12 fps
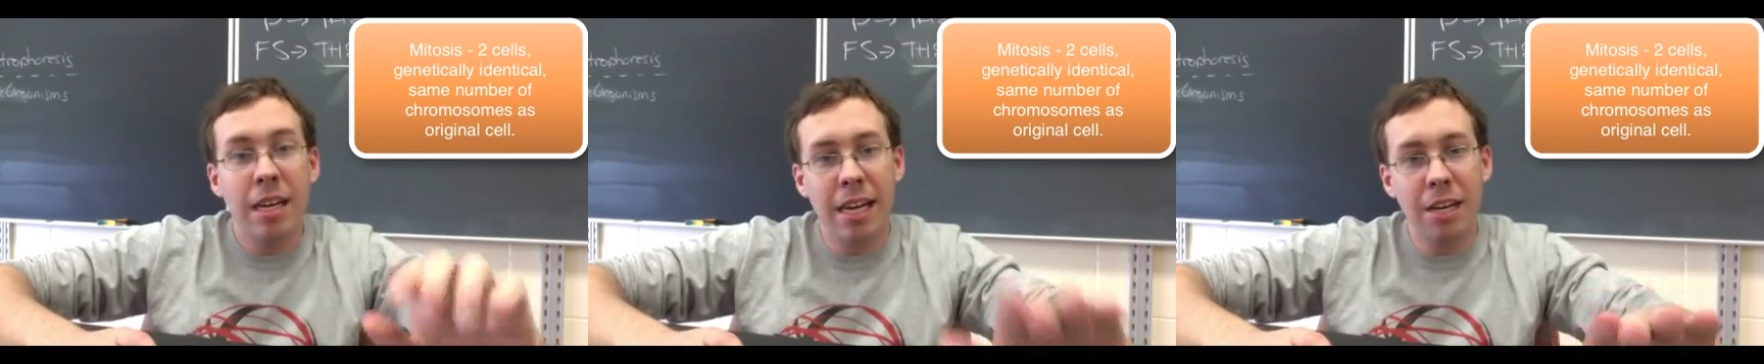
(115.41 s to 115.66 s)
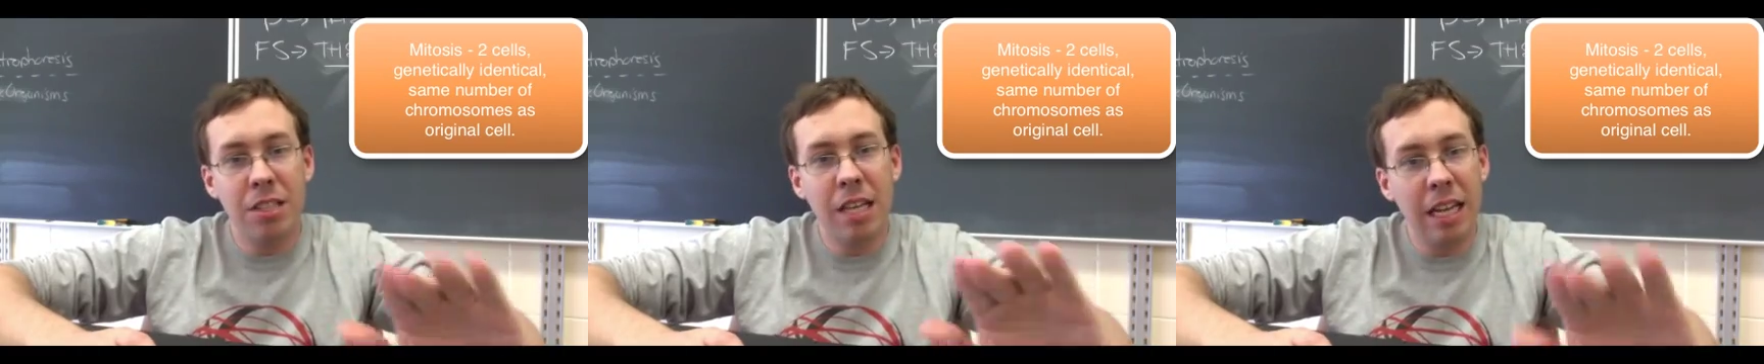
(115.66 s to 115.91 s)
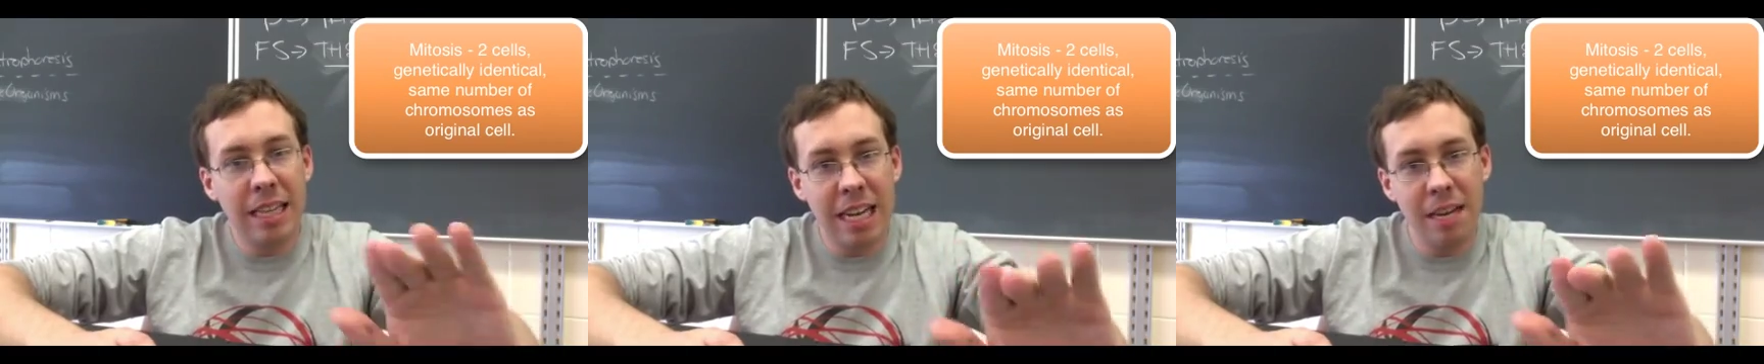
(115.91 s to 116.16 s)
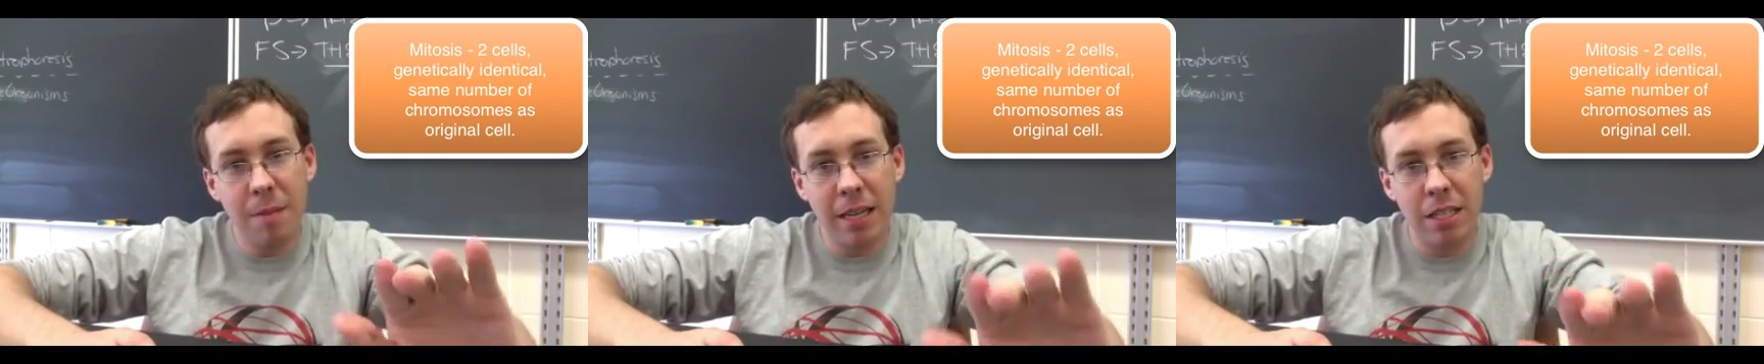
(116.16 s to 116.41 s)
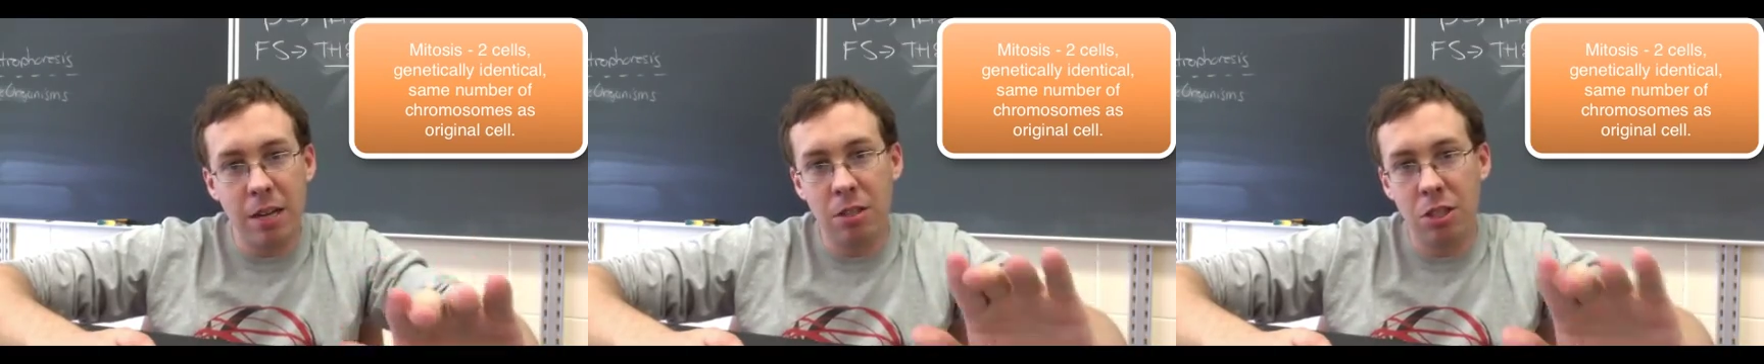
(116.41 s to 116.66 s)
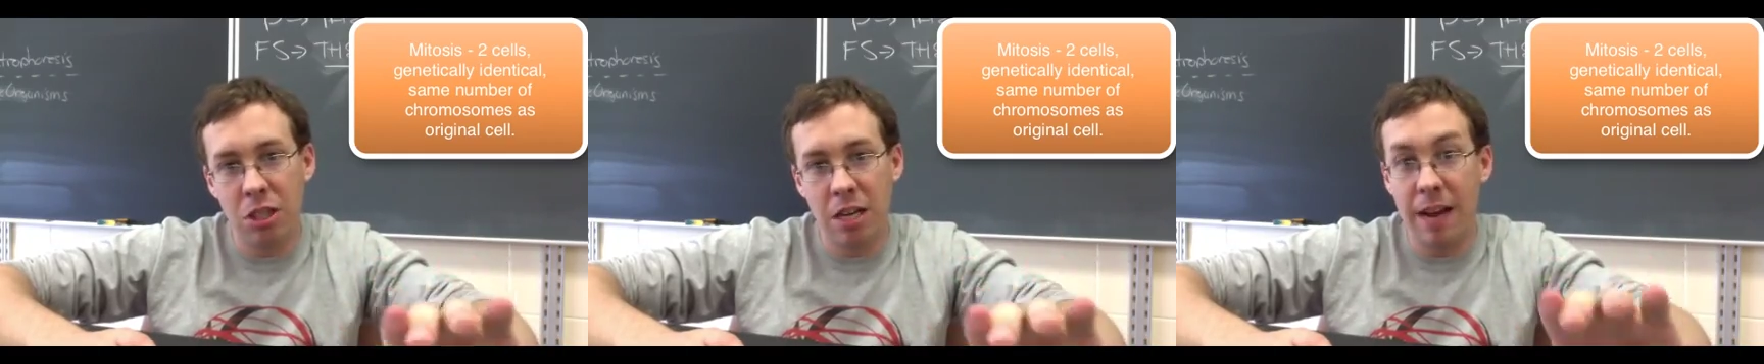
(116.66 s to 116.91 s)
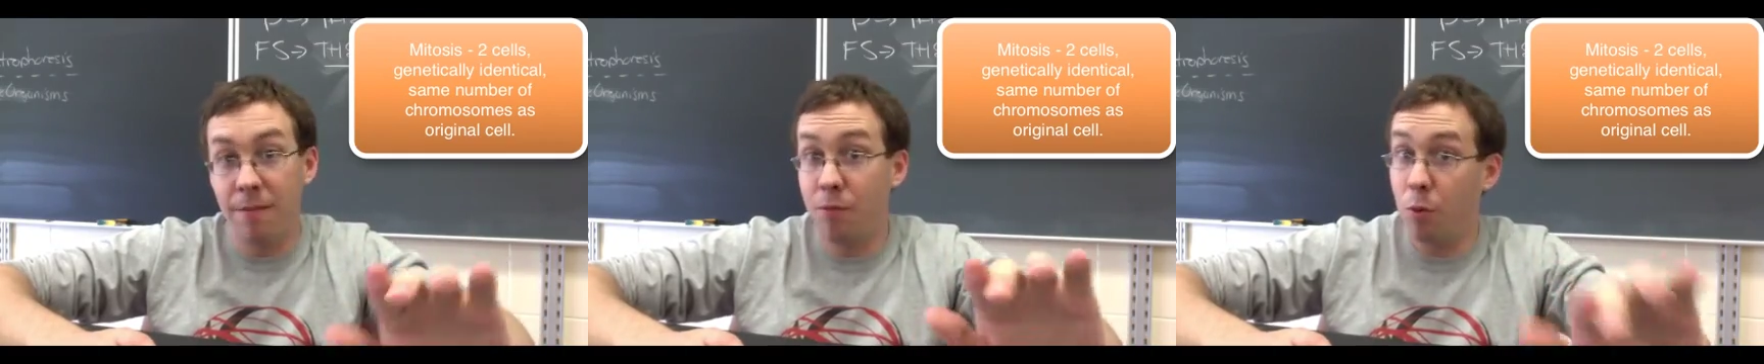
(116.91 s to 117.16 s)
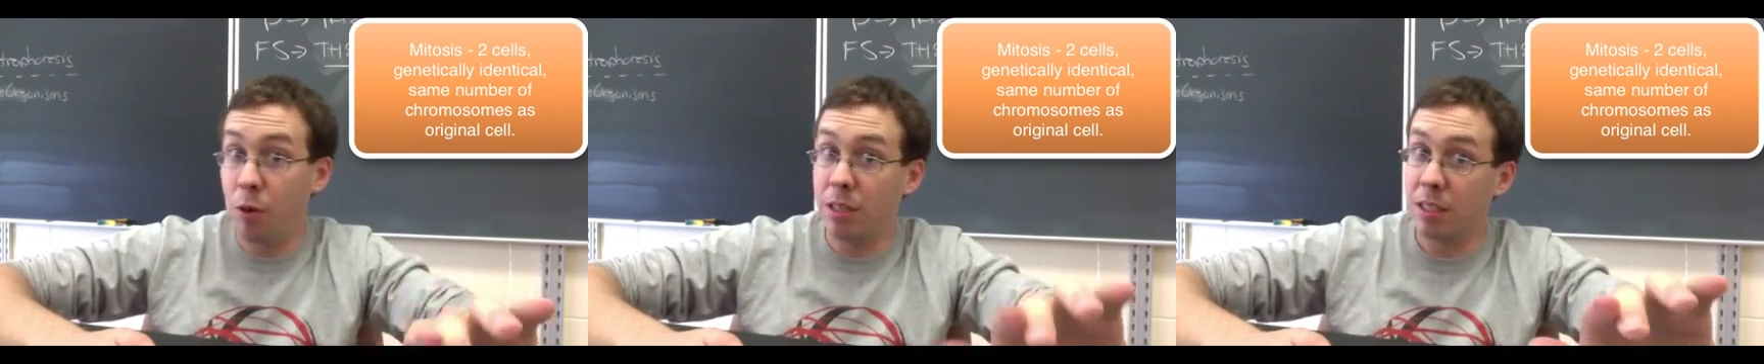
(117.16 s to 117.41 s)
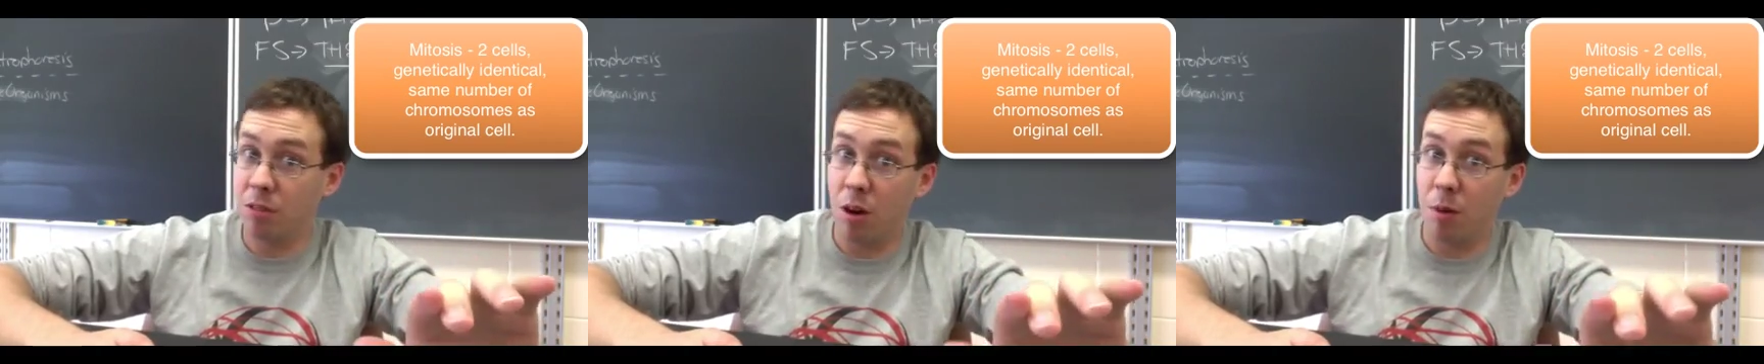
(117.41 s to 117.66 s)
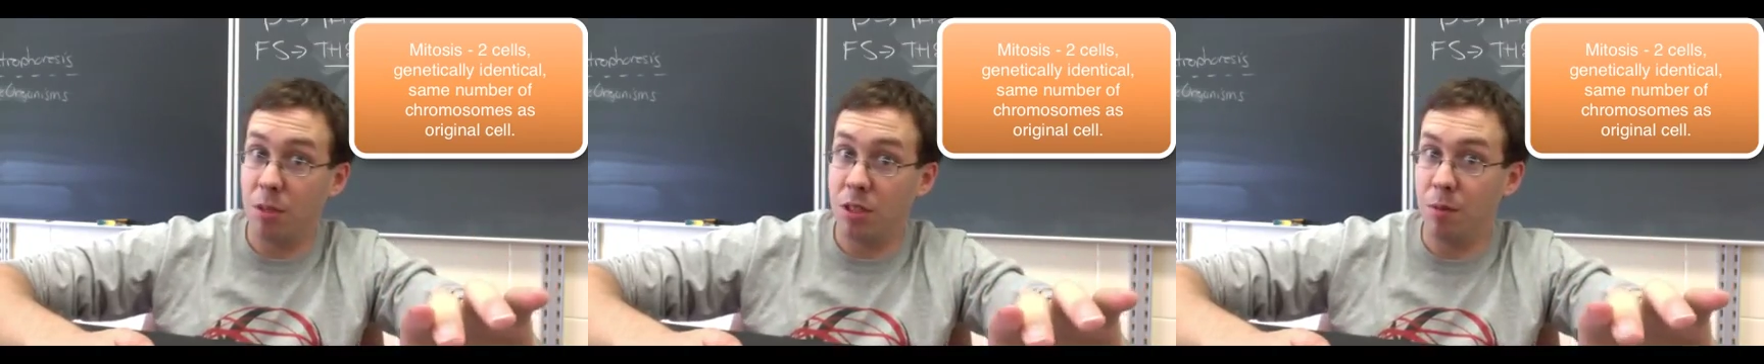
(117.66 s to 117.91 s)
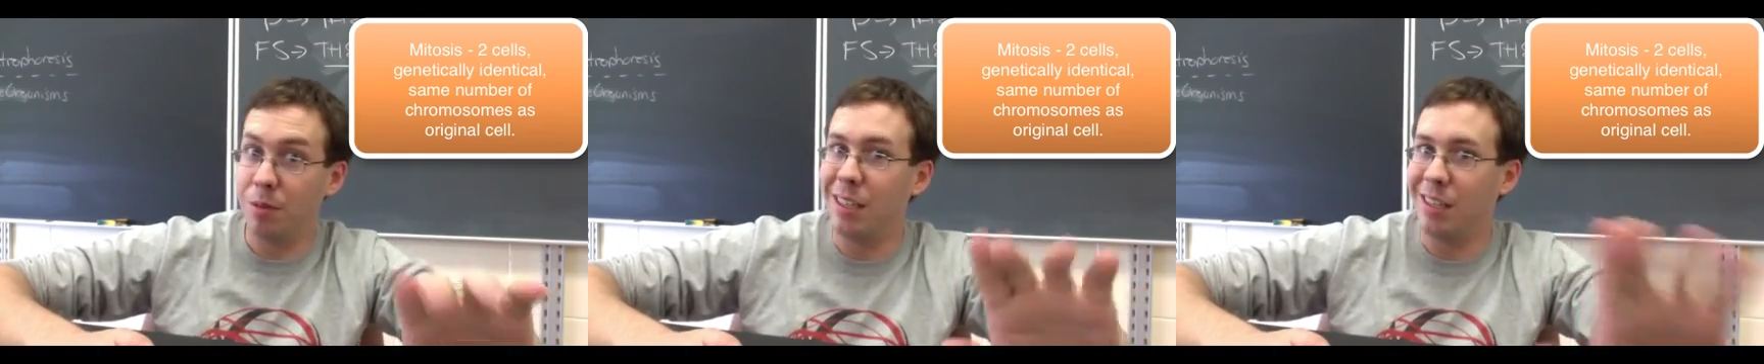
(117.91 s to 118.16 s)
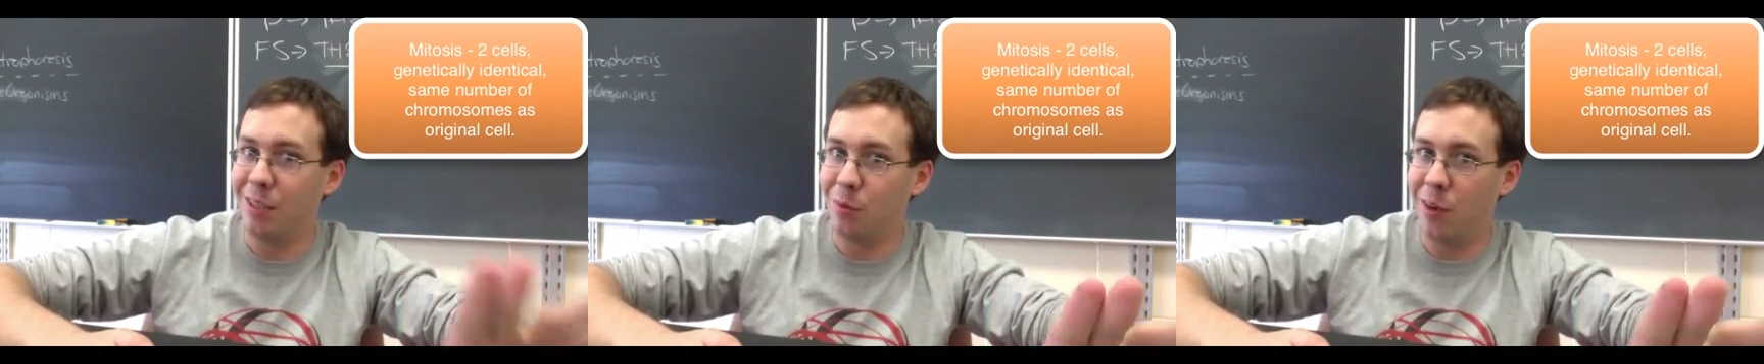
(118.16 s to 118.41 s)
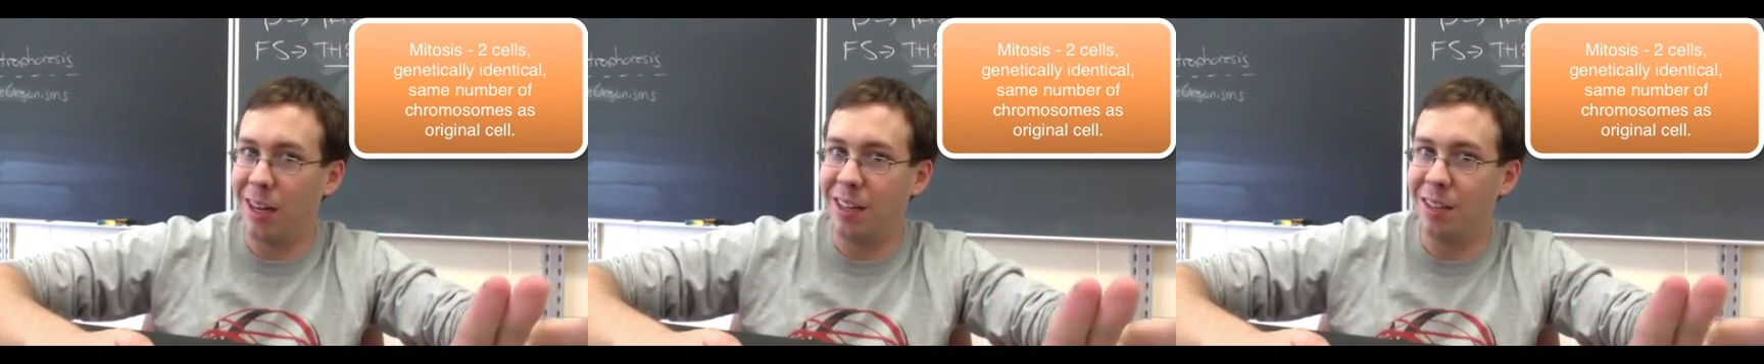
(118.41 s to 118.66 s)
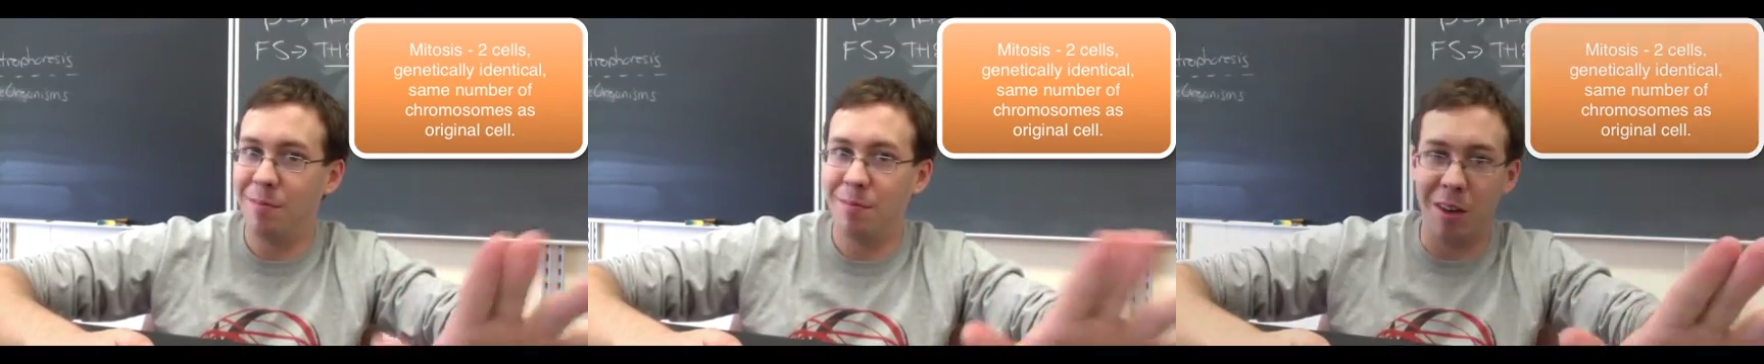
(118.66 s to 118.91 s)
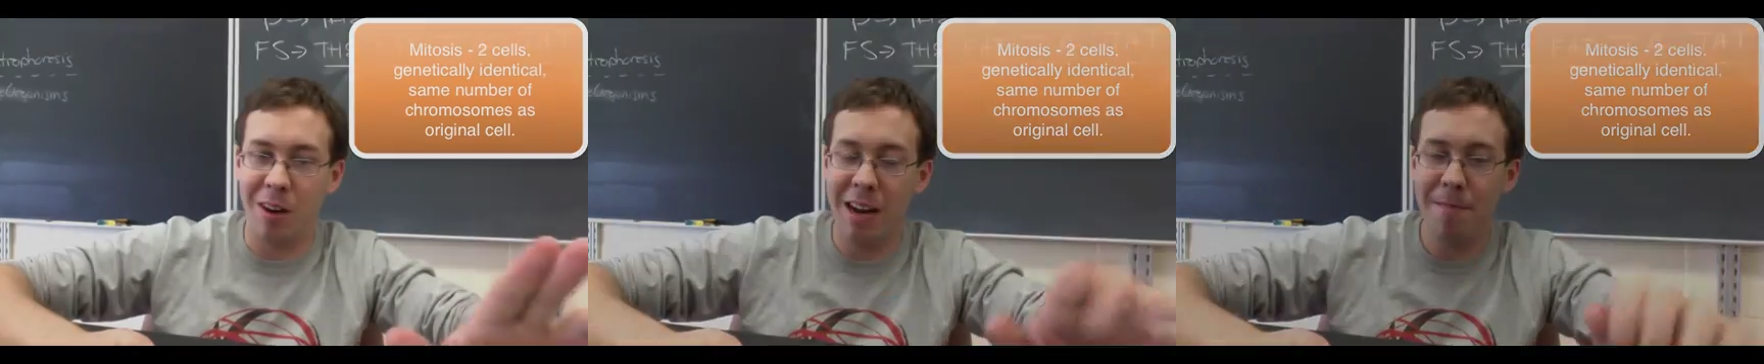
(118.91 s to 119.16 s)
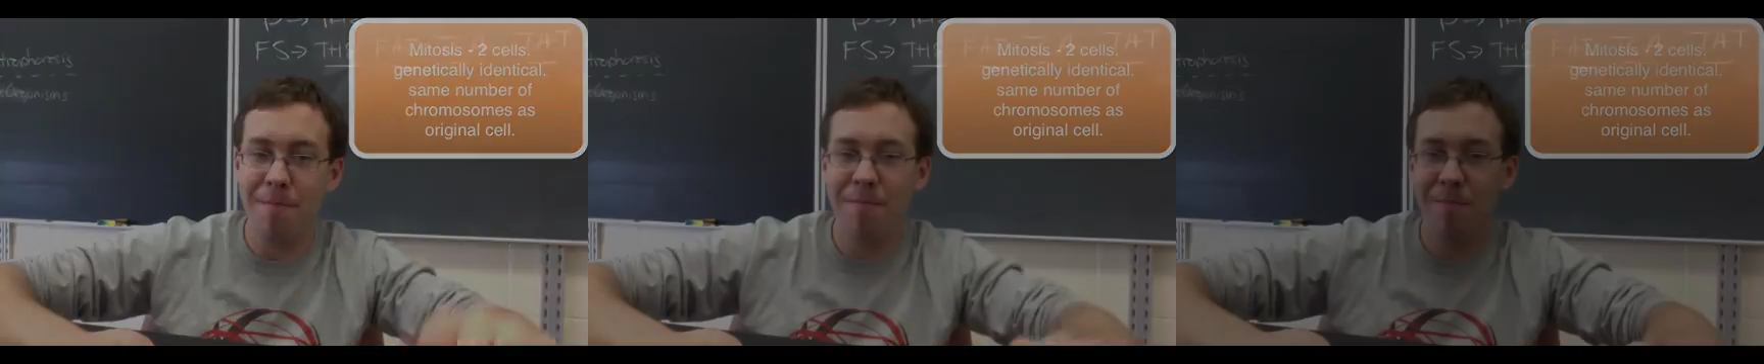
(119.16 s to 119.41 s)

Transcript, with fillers: Each cell at the end of mitosis should have 46 chromosomes as well. All right?